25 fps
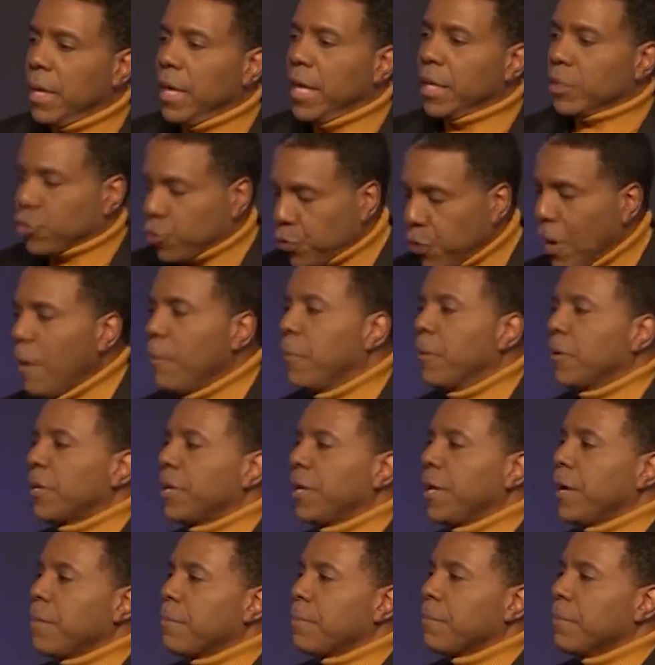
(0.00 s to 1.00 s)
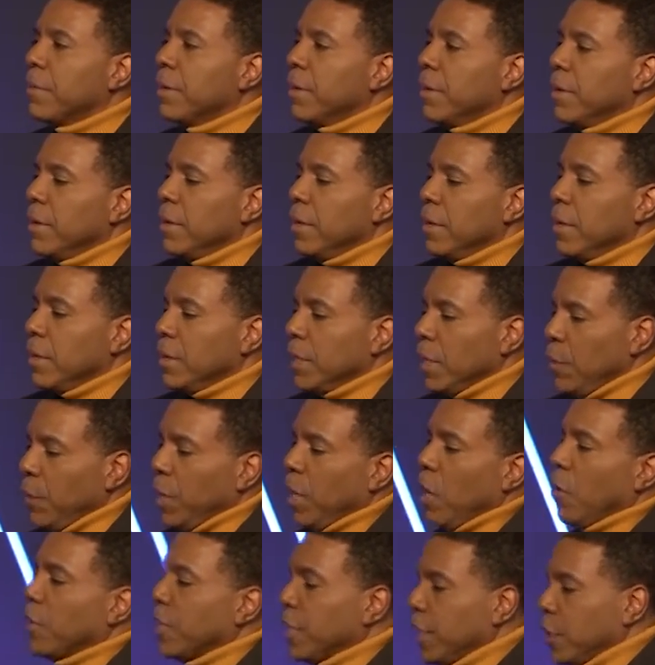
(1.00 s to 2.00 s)
It troubled him. Then
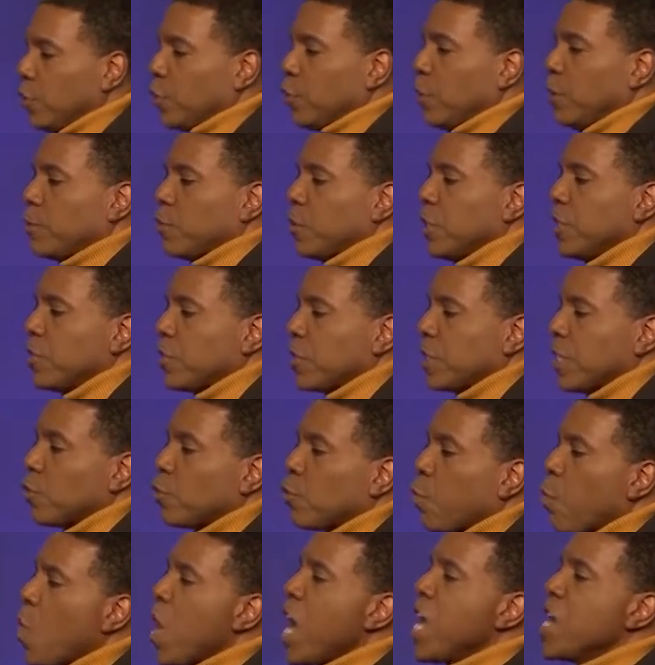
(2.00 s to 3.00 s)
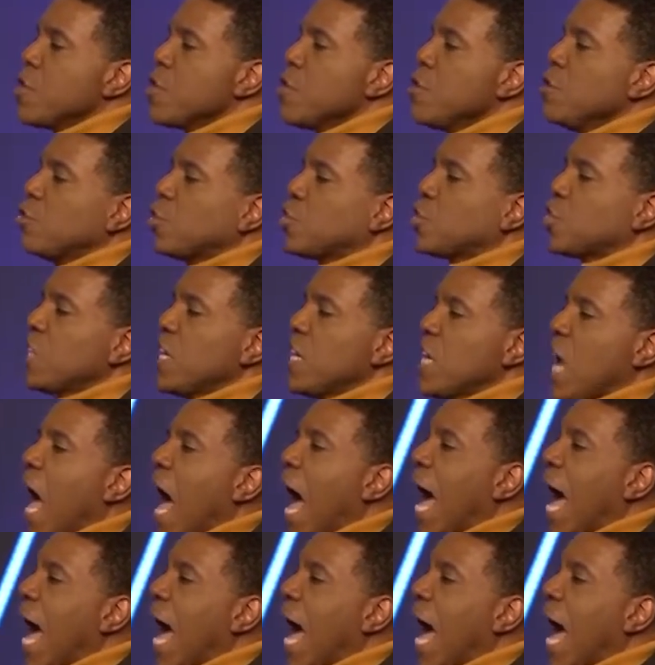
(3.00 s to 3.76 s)
we go to this scripture. He says, "When you see